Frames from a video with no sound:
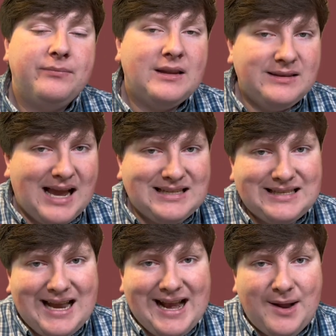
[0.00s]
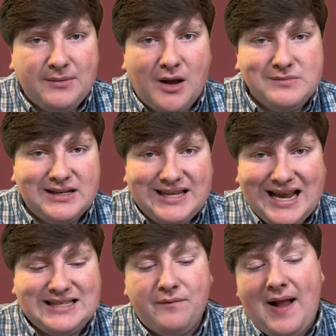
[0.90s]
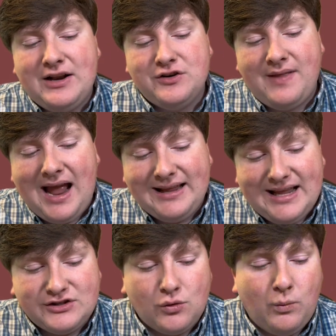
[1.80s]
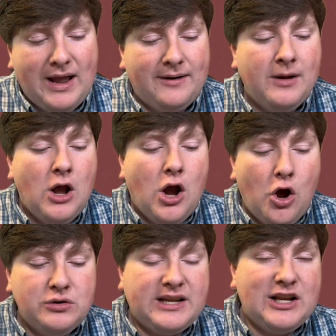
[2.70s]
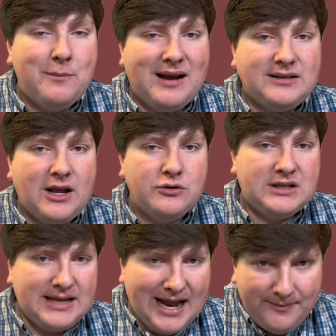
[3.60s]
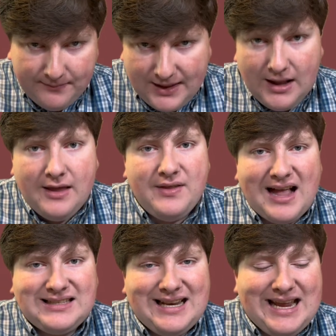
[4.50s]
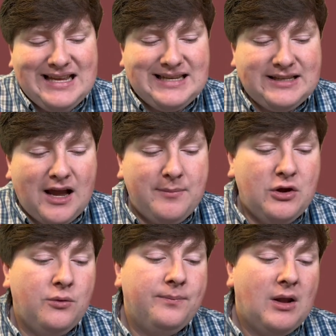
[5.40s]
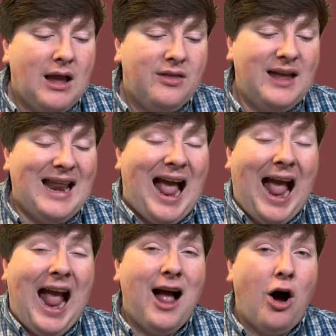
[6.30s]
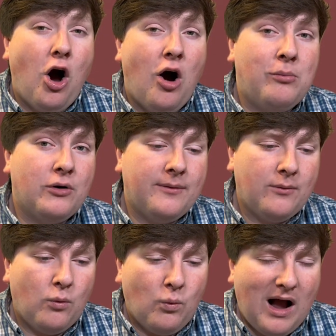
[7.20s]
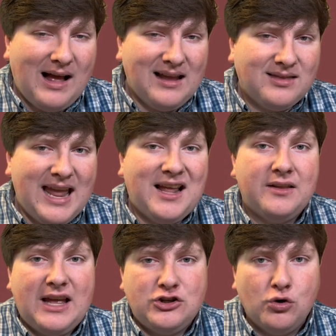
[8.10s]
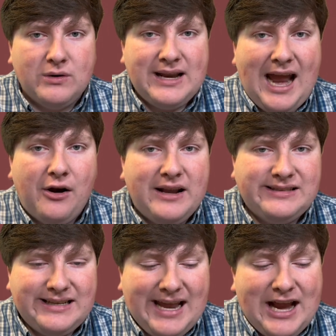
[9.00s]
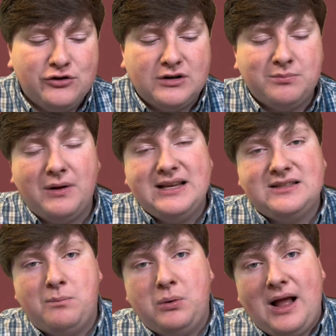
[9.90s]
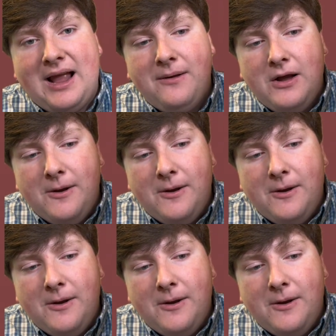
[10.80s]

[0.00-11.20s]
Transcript: Texas A&M comes in, takes advantage of that, gets the win. Hosting New Mexico State, that's an easy W. Then at Auburn, while I think that Jordan-Hare is a dangerous place to play,